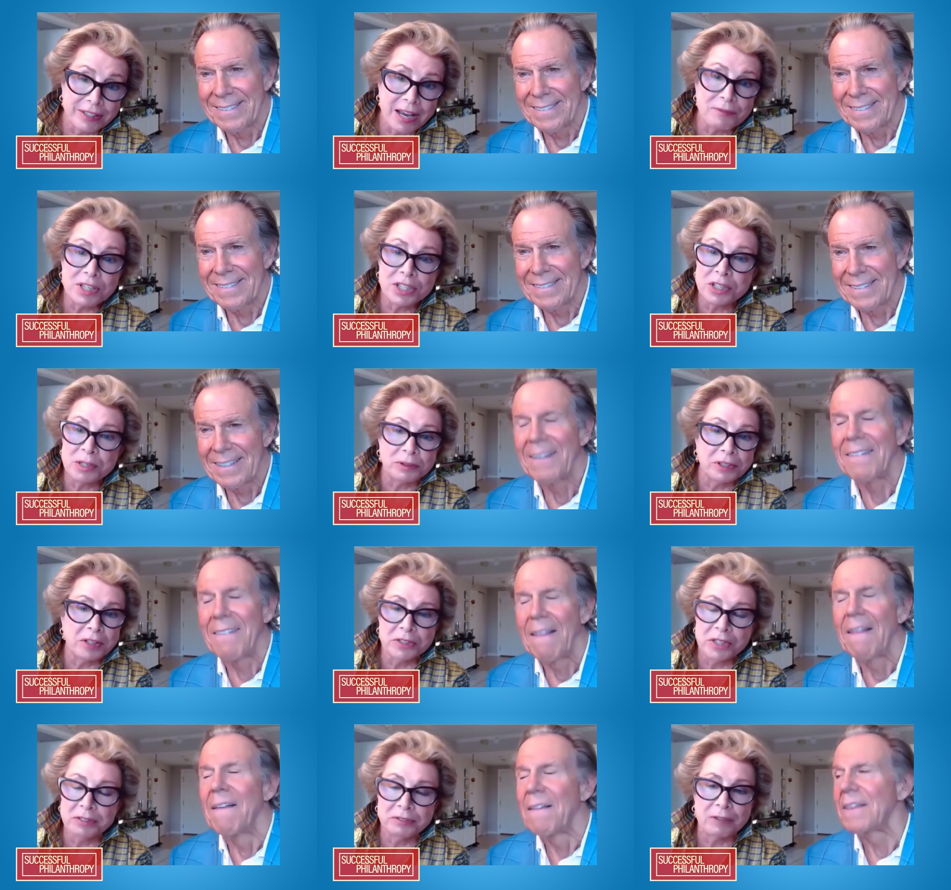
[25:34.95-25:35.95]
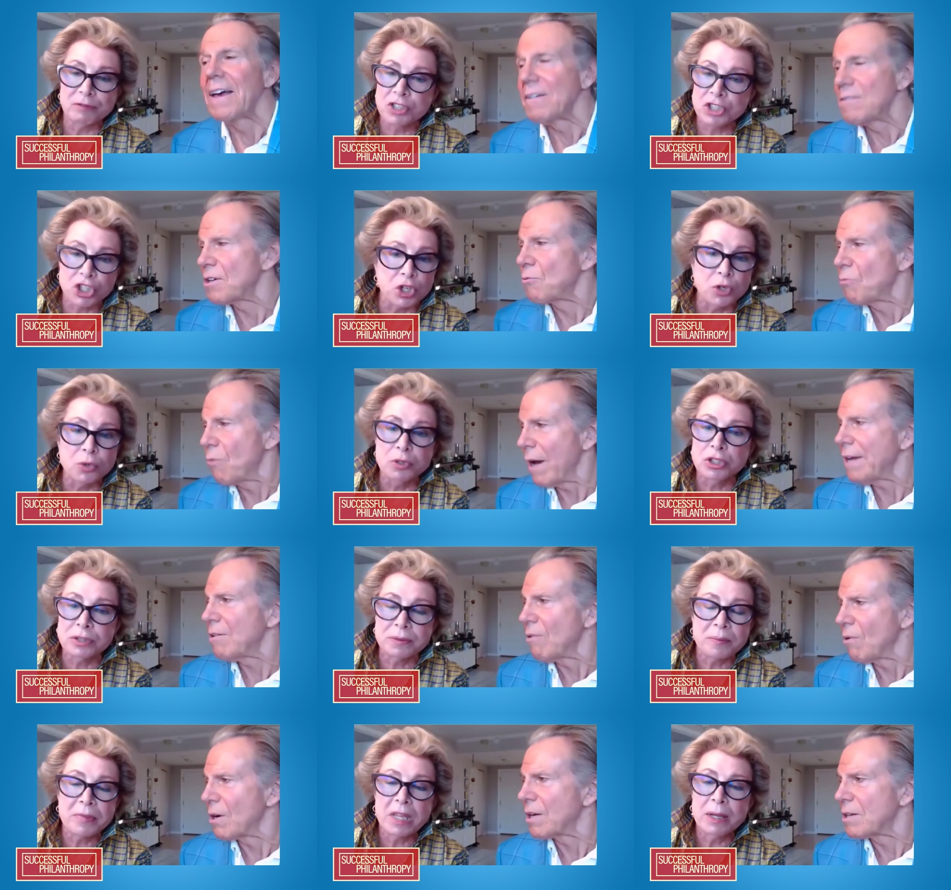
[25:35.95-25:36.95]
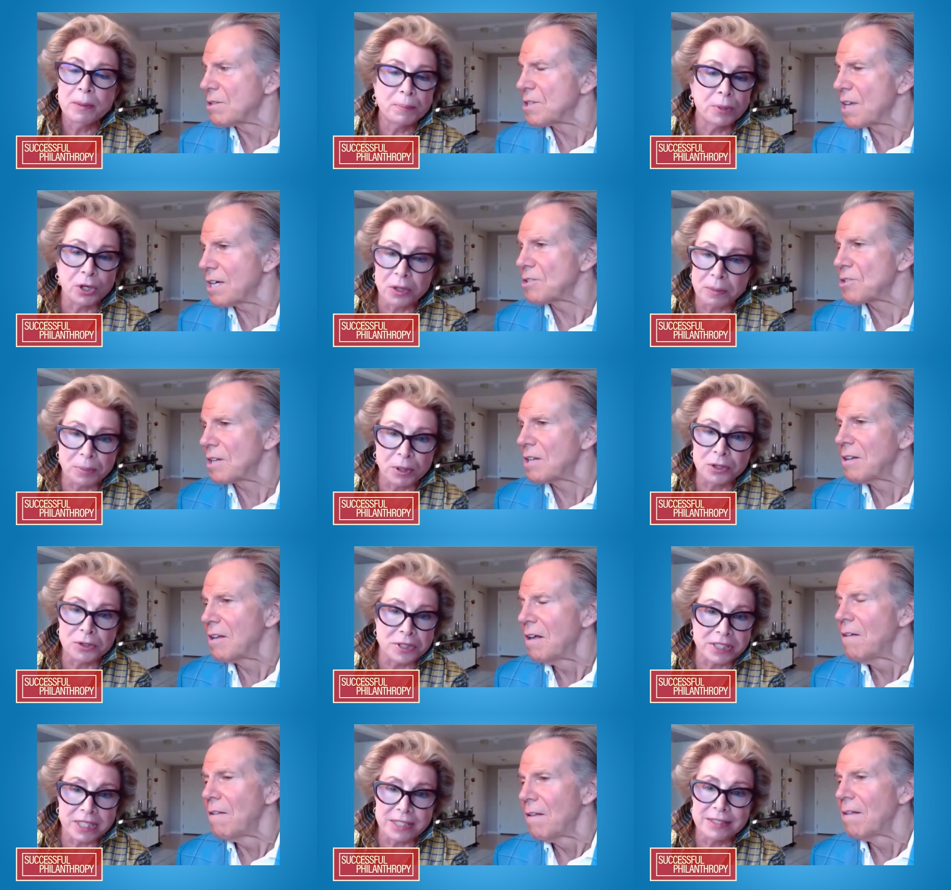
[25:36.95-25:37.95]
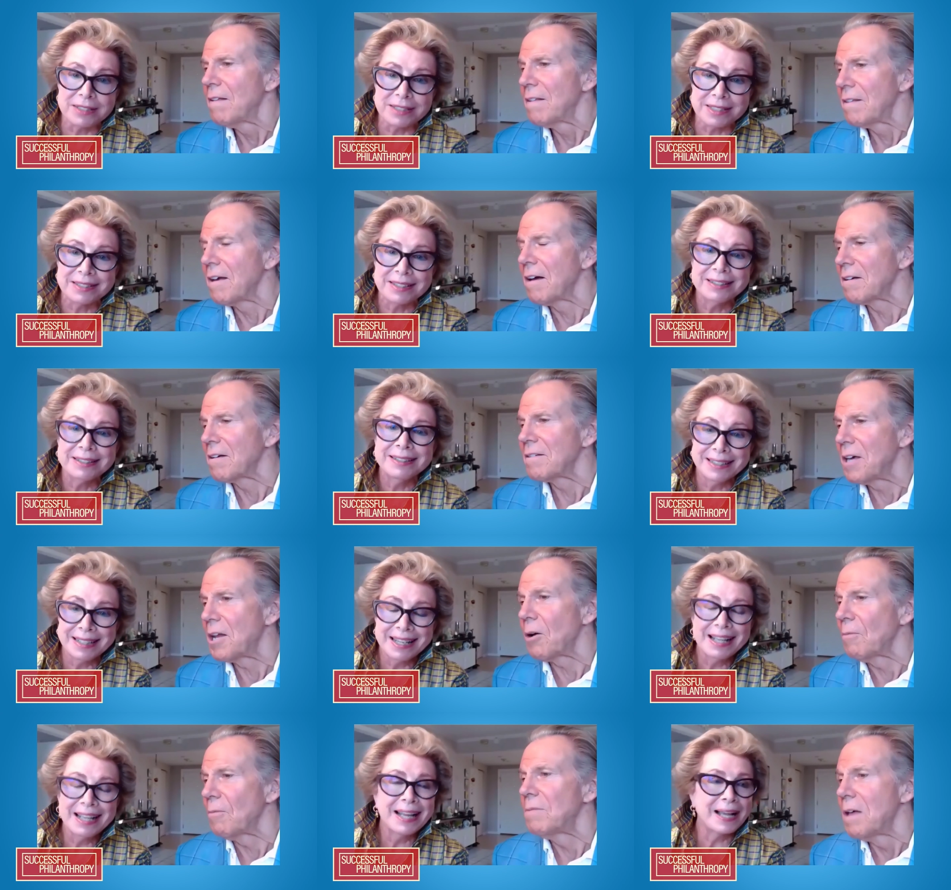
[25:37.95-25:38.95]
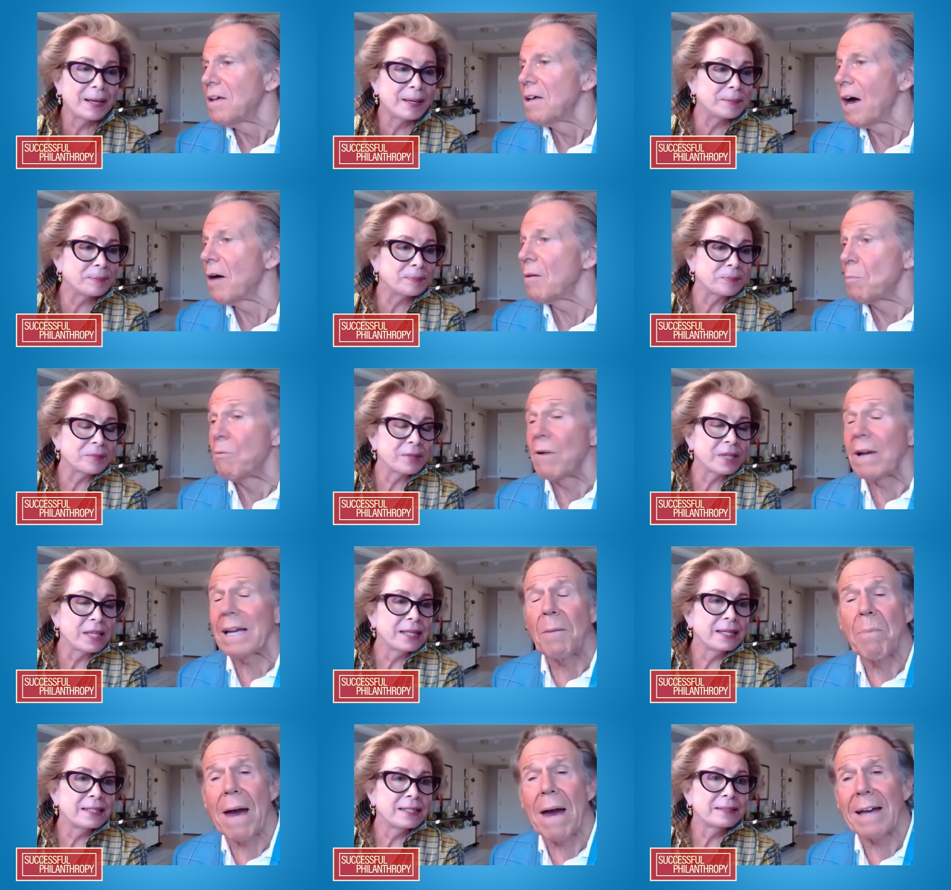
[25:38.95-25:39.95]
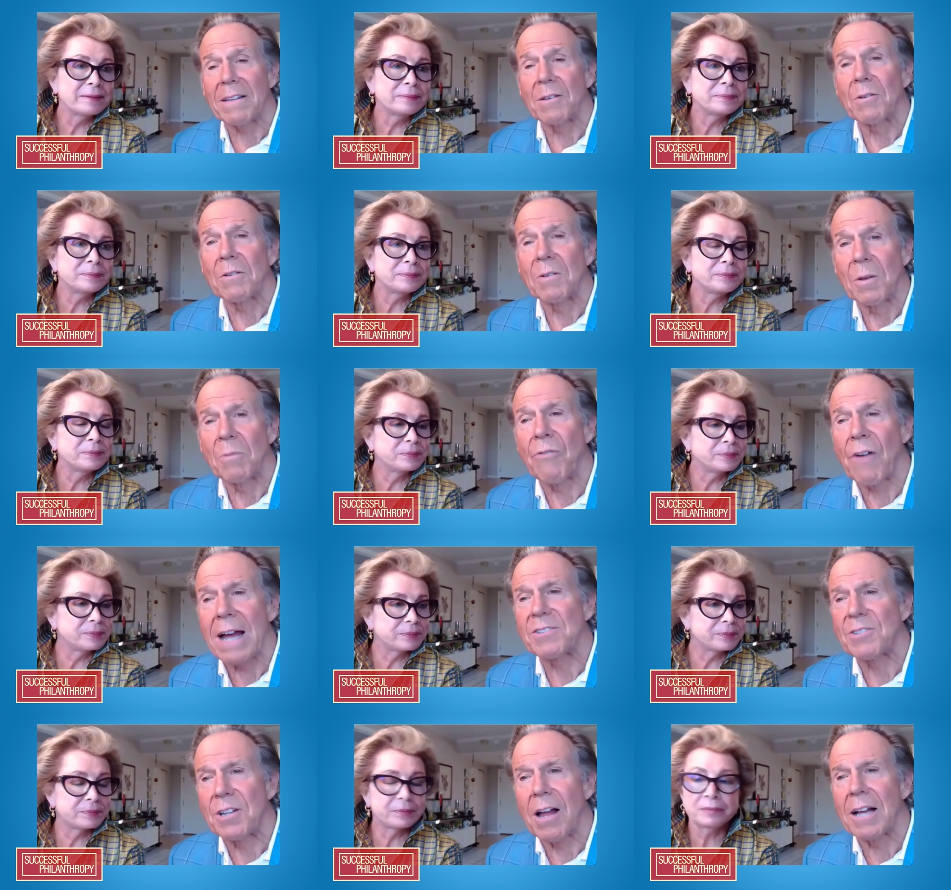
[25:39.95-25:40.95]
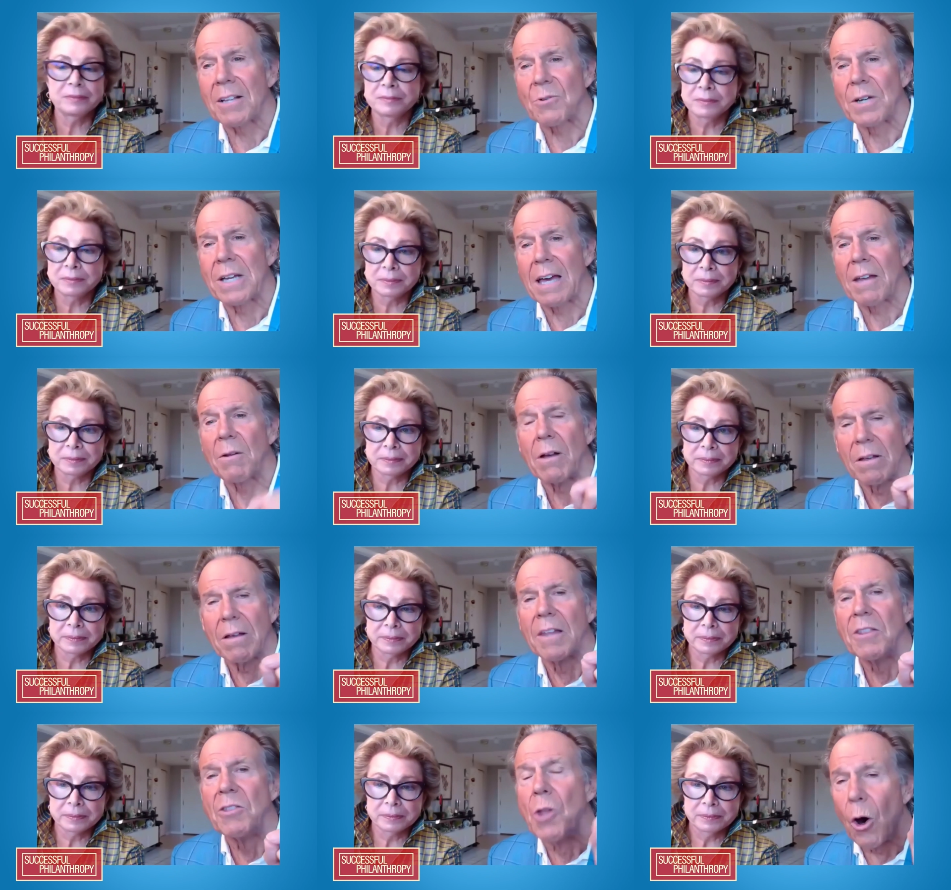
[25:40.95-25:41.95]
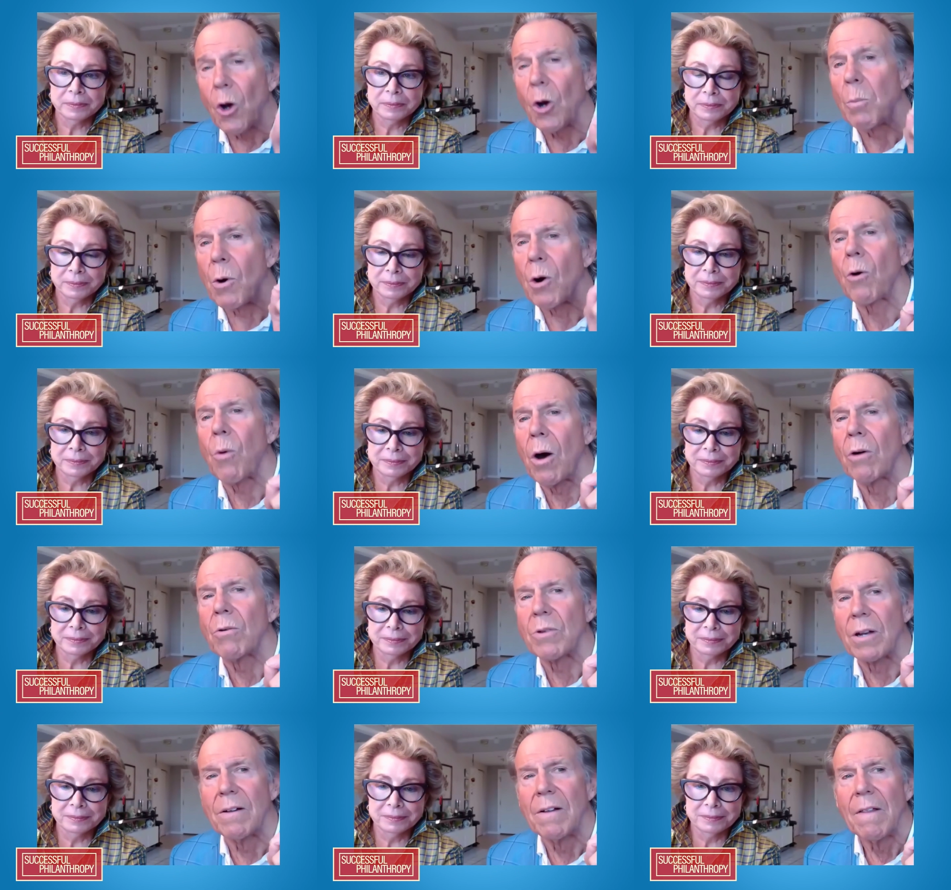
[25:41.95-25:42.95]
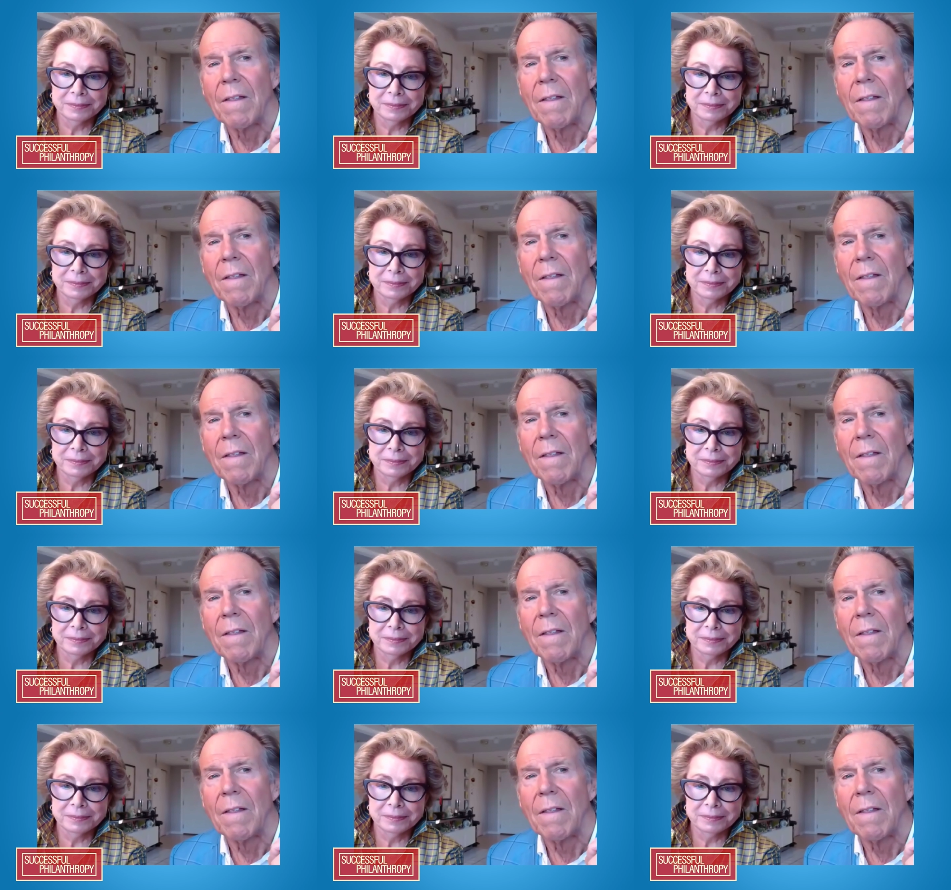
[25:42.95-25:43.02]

Speaker 1: Everything, you give shoes. Yeah, it's a great organization. Purses. Yeah, you know, bring it back to Frank Sinatra. He had a notable quote.